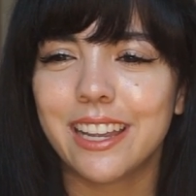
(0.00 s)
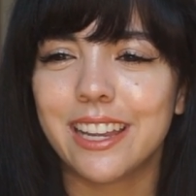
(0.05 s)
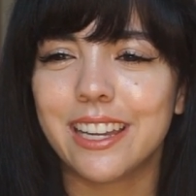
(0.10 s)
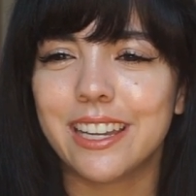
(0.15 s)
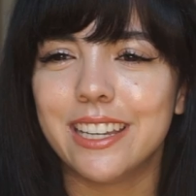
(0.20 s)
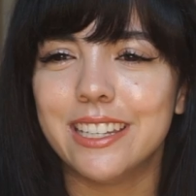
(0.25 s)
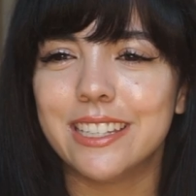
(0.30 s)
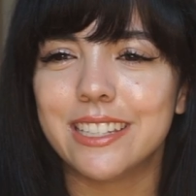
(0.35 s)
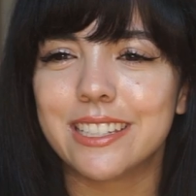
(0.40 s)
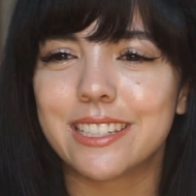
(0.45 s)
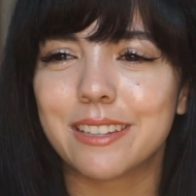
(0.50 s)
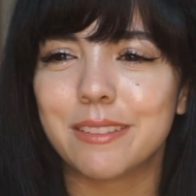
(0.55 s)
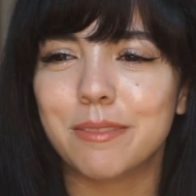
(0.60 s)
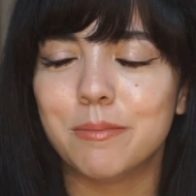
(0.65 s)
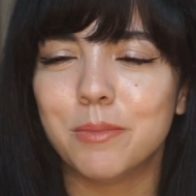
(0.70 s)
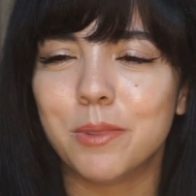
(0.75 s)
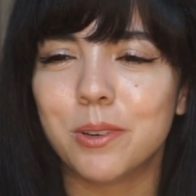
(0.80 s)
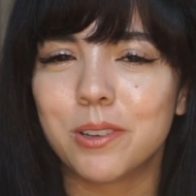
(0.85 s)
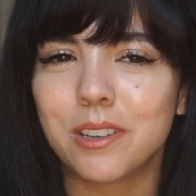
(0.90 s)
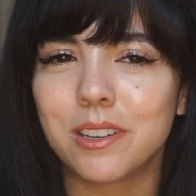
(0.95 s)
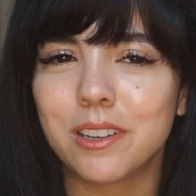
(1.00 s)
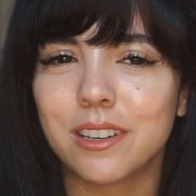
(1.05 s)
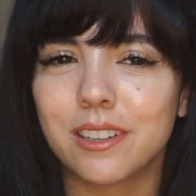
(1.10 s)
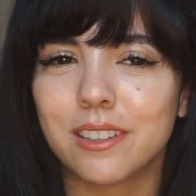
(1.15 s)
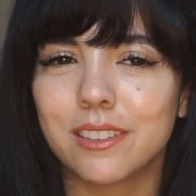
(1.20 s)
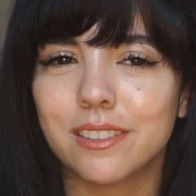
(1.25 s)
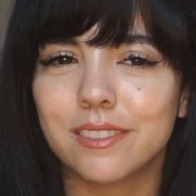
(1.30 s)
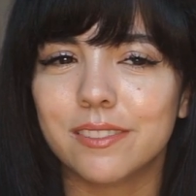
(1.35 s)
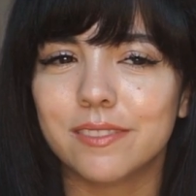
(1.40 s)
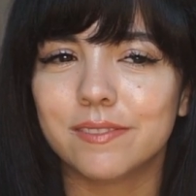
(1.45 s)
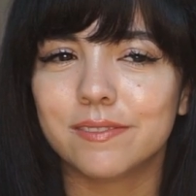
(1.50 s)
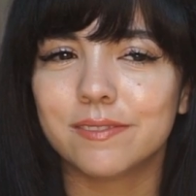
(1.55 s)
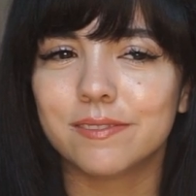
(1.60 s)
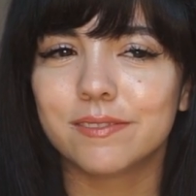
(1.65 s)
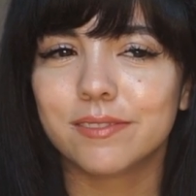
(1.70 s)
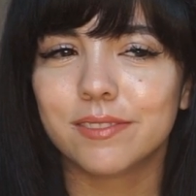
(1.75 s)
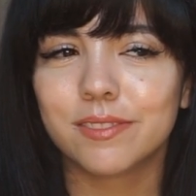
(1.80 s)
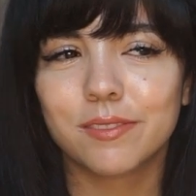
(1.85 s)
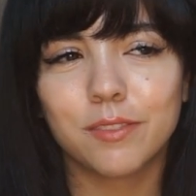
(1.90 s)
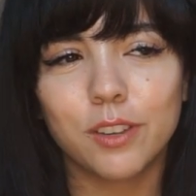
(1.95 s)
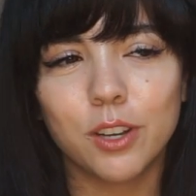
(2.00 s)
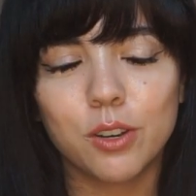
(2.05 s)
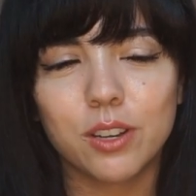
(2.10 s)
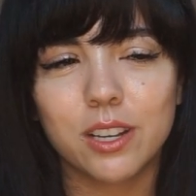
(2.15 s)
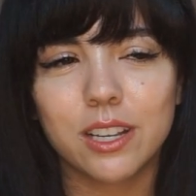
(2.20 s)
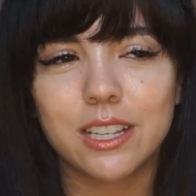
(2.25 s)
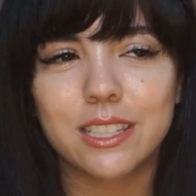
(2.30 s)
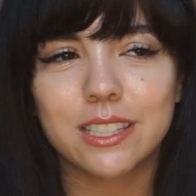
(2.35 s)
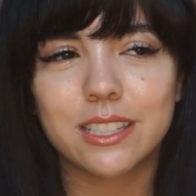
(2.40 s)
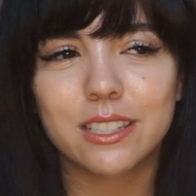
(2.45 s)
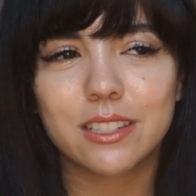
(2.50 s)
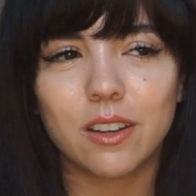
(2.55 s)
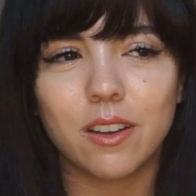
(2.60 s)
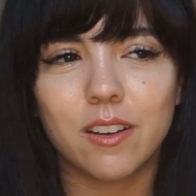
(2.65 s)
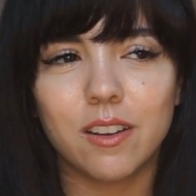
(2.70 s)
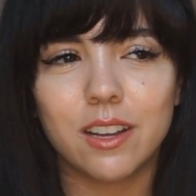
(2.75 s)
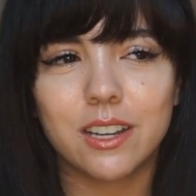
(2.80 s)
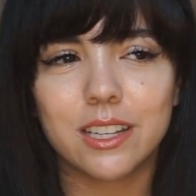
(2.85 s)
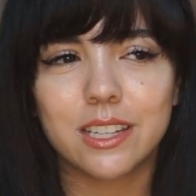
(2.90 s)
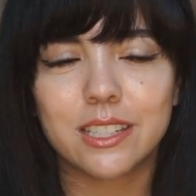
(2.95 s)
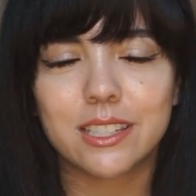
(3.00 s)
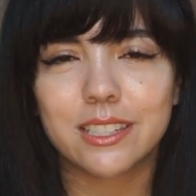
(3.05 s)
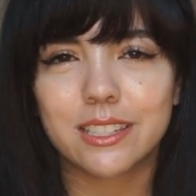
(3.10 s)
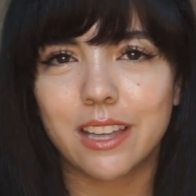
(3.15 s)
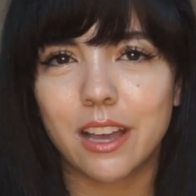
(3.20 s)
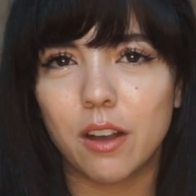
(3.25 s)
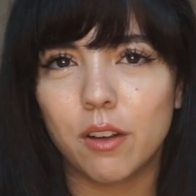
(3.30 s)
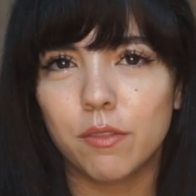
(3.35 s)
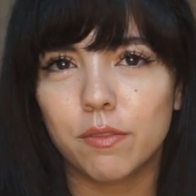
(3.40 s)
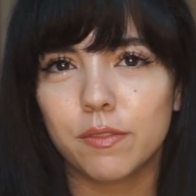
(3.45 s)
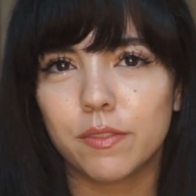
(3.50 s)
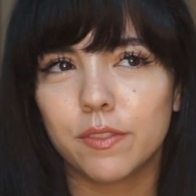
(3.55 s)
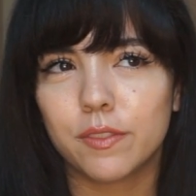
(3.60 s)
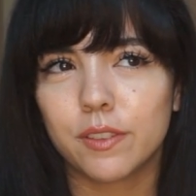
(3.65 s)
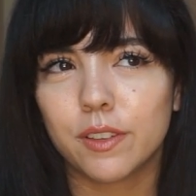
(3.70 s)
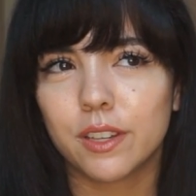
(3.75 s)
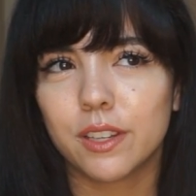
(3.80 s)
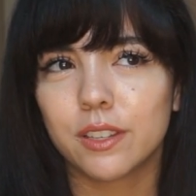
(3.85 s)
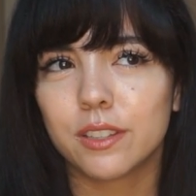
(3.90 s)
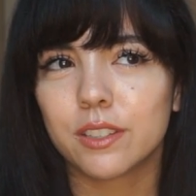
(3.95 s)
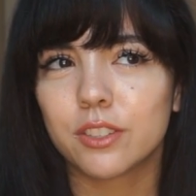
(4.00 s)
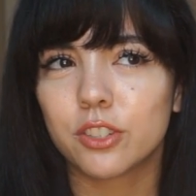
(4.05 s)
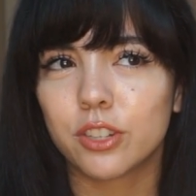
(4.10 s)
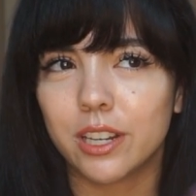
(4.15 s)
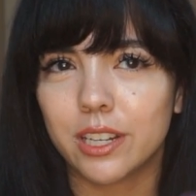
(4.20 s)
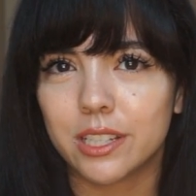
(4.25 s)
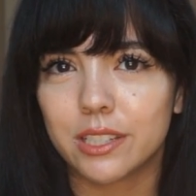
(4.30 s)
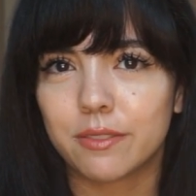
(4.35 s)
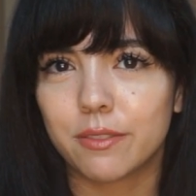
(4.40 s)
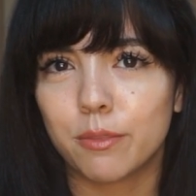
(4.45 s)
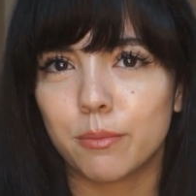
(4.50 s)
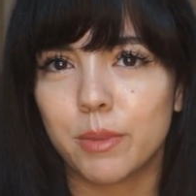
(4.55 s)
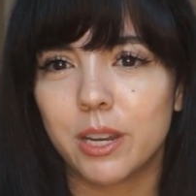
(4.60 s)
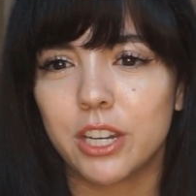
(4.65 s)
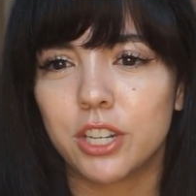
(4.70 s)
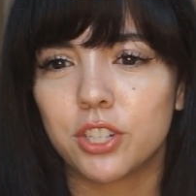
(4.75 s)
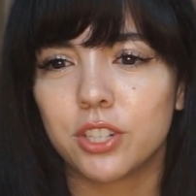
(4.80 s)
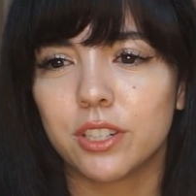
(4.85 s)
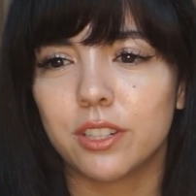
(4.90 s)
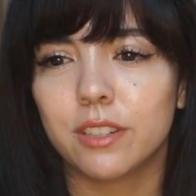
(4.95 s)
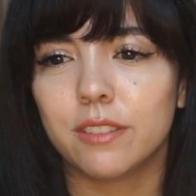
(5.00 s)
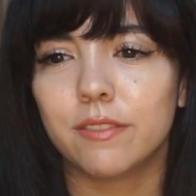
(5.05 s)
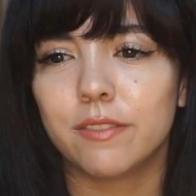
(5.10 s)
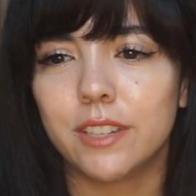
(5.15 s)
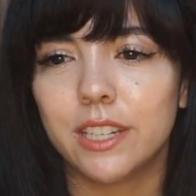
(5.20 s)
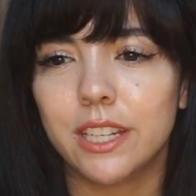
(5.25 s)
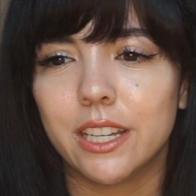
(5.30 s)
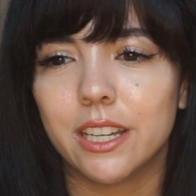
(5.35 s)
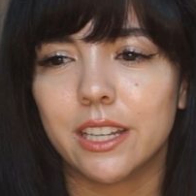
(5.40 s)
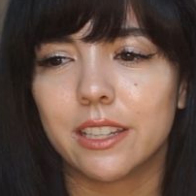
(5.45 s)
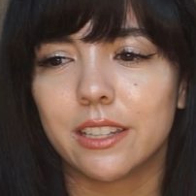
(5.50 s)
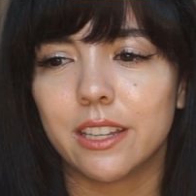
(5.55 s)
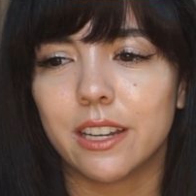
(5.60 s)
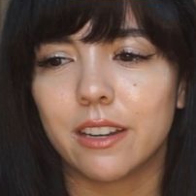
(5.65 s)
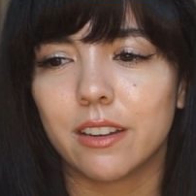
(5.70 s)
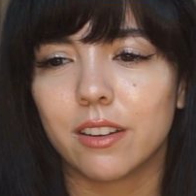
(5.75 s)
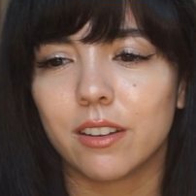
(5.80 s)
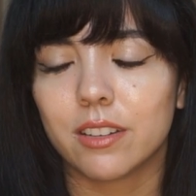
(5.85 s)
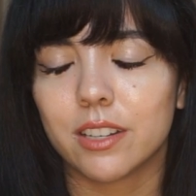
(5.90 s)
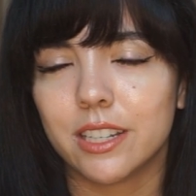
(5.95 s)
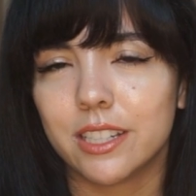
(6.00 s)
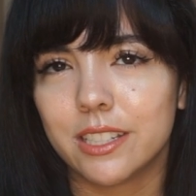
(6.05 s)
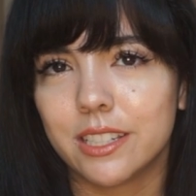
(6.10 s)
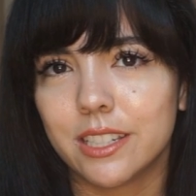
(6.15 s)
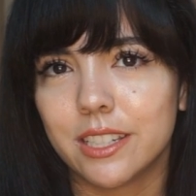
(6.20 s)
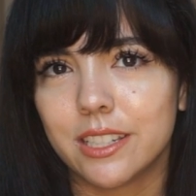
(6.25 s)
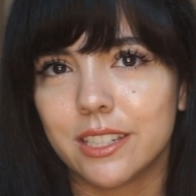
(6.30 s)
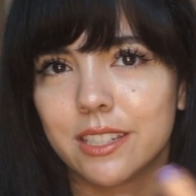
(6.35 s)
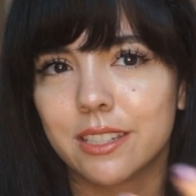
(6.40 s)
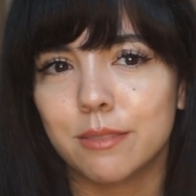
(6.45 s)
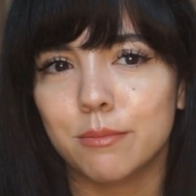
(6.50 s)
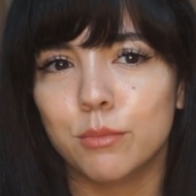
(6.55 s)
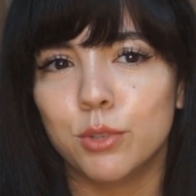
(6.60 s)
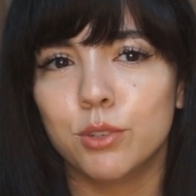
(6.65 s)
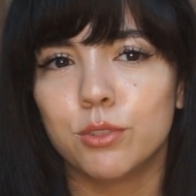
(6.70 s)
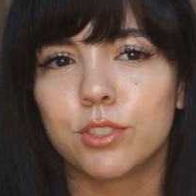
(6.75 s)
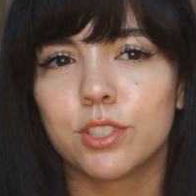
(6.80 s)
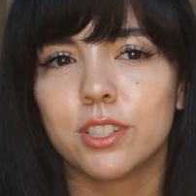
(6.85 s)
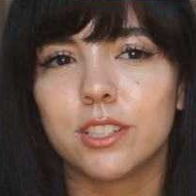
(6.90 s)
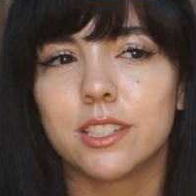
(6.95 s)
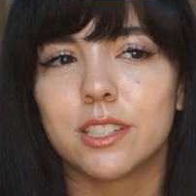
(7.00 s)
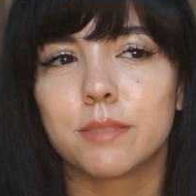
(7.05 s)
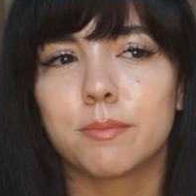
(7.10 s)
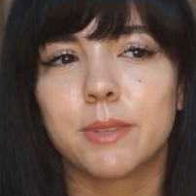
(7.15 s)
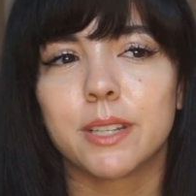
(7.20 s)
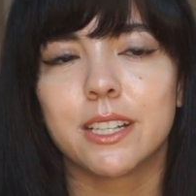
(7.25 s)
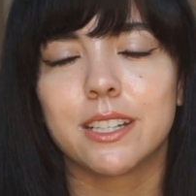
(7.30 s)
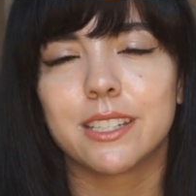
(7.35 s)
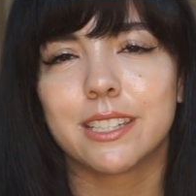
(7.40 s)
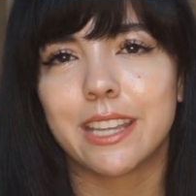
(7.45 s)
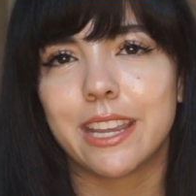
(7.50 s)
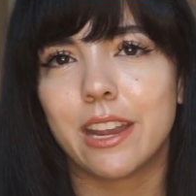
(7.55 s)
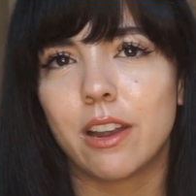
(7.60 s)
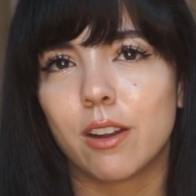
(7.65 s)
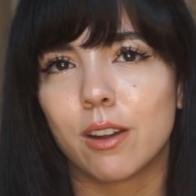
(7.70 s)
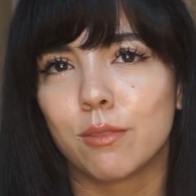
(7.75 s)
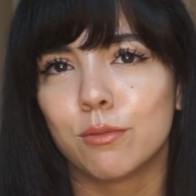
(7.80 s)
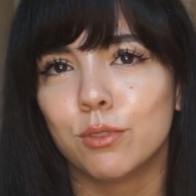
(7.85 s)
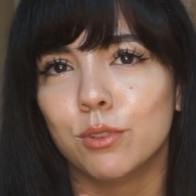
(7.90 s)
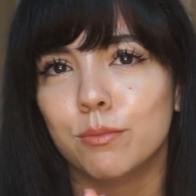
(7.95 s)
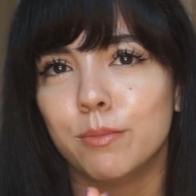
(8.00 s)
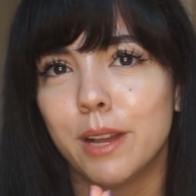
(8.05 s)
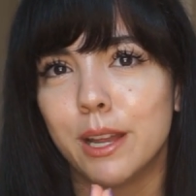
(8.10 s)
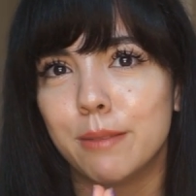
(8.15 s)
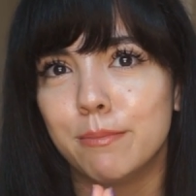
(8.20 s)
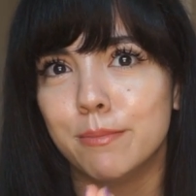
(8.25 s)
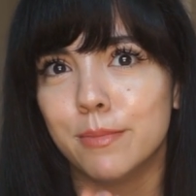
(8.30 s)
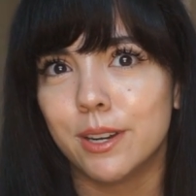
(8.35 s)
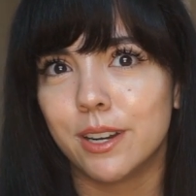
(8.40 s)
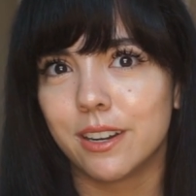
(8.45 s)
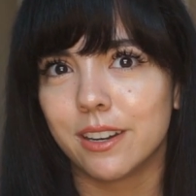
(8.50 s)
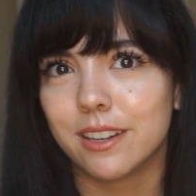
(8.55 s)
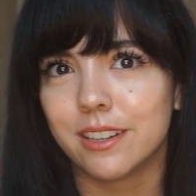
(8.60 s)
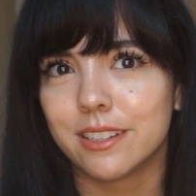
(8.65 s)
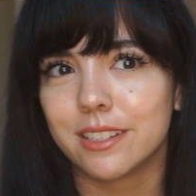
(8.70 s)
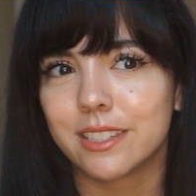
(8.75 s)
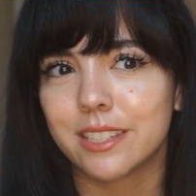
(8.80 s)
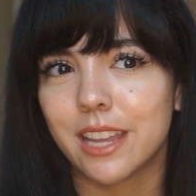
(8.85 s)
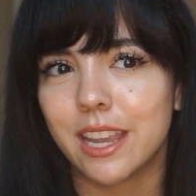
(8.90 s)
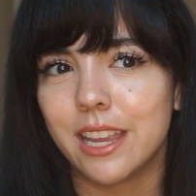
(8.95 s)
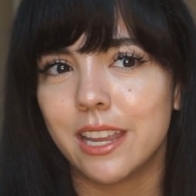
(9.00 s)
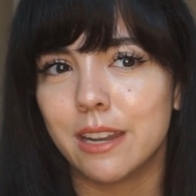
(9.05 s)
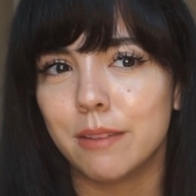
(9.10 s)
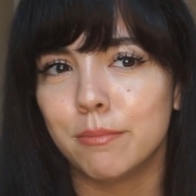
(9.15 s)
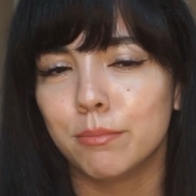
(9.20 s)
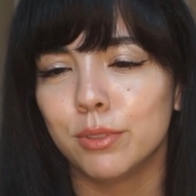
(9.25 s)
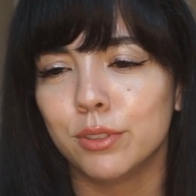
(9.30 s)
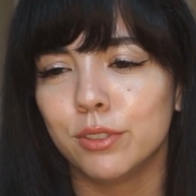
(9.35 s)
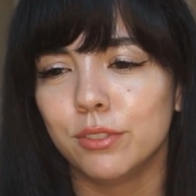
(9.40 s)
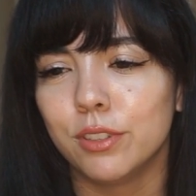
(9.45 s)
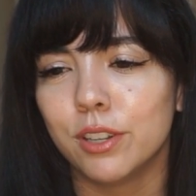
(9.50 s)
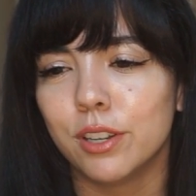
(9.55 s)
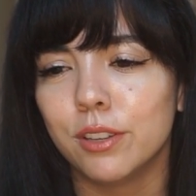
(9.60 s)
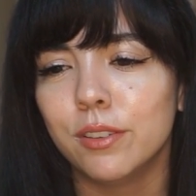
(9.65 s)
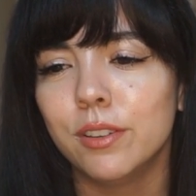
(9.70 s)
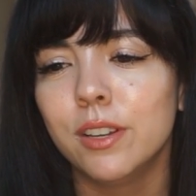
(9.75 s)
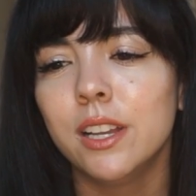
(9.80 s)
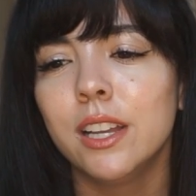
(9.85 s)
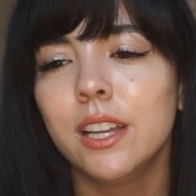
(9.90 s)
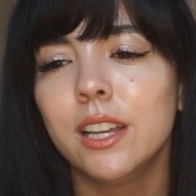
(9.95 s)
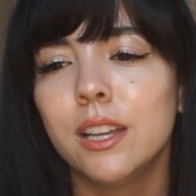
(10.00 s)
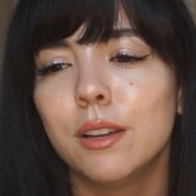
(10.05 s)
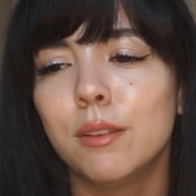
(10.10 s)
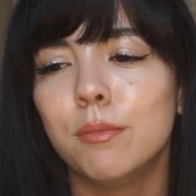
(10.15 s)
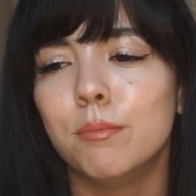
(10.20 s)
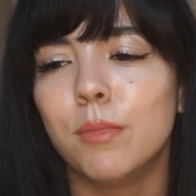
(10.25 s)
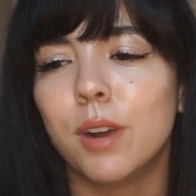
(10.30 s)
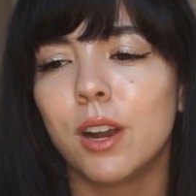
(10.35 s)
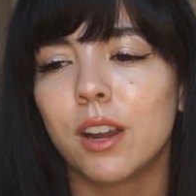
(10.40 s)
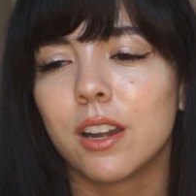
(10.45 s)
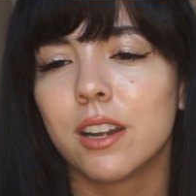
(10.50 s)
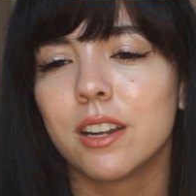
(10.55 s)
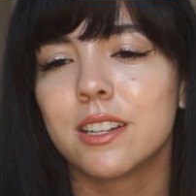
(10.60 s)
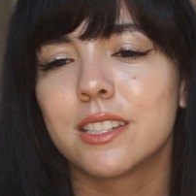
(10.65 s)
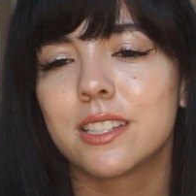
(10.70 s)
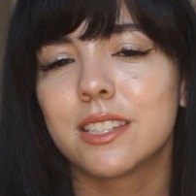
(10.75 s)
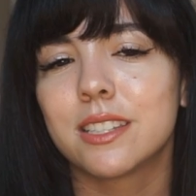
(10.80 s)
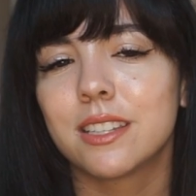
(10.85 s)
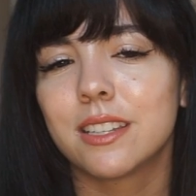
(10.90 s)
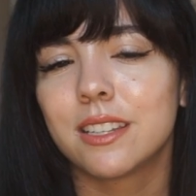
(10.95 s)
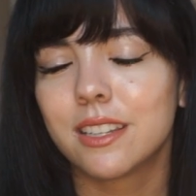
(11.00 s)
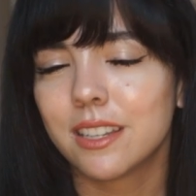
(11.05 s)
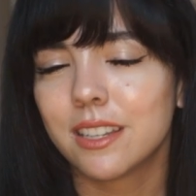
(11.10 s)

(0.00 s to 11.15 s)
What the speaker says: is more focused on self transformation via their intense emotions because they are ruled by Mars and Pluto. Mars,